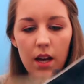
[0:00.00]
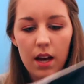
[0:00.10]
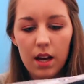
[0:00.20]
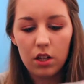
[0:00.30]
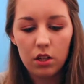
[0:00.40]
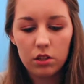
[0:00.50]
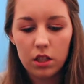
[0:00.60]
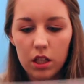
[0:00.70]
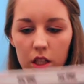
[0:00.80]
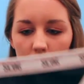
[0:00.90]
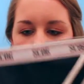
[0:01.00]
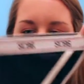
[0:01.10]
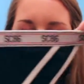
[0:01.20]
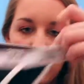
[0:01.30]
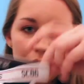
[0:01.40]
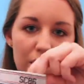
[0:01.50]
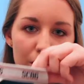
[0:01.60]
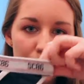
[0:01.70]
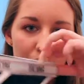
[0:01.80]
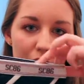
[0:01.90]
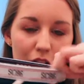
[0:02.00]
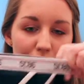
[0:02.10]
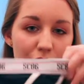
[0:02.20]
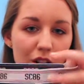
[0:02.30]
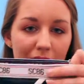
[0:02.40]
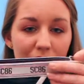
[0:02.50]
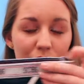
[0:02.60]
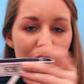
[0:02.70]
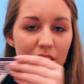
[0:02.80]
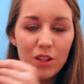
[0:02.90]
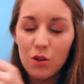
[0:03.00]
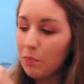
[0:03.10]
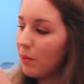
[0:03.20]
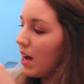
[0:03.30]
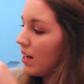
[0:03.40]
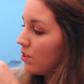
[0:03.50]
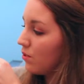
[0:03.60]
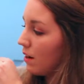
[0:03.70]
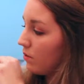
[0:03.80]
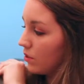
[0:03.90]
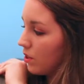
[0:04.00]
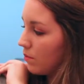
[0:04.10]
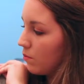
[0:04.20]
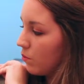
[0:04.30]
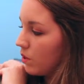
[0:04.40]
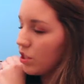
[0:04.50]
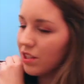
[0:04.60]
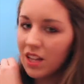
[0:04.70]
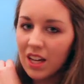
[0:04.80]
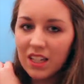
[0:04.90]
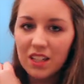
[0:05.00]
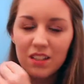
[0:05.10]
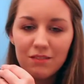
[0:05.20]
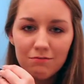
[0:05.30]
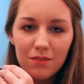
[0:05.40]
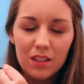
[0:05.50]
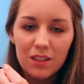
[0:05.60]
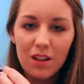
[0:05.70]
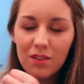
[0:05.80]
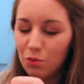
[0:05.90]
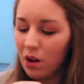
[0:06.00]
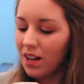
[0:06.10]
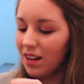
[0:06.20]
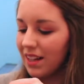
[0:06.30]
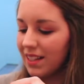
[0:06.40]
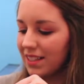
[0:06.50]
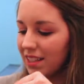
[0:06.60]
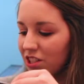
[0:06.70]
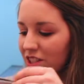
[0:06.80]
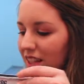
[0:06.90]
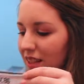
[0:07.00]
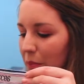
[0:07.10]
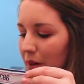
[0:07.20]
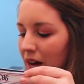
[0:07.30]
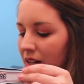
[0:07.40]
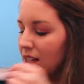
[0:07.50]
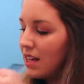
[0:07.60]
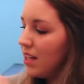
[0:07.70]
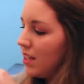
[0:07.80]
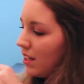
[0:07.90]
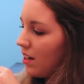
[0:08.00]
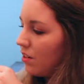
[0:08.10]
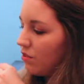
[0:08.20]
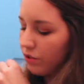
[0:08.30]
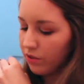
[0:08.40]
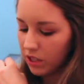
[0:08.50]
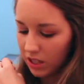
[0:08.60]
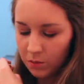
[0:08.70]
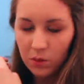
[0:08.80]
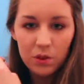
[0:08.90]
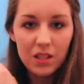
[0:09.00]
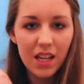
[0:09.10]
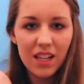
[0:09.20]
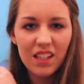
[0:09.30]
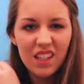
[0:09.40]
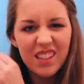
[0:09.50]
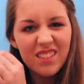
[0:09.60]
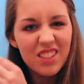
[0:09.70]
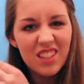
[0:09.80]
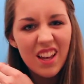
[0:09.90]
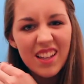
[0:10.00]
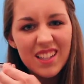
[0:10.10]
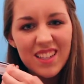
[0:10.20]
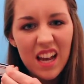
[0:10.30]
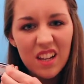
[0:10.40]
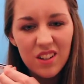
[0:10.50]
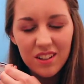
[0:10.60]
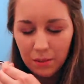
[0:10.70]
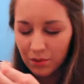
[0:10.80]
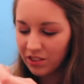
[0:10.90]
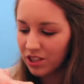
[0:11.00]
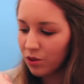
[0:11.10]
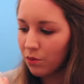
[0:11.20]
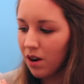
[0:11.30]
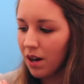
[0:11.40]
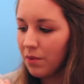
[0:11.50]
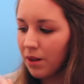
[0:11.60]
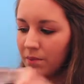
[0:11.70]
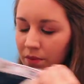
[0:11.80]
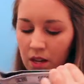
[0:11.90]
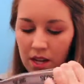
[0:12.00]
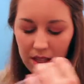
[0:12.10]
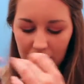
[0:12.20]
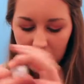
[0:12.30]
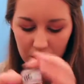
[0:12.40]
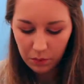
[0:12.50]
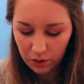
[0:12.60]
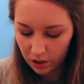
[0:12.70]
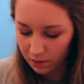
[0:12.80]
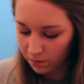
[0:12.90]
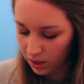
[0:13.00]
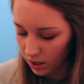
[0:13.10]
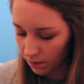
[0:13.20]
and it looks like these are the bottoms so it's got like the really cute band around them which is like I don't know it's what I liked I just like the band they kind of look really sporty and I kind of just liked that look I'm not really sure why but that's the bottoms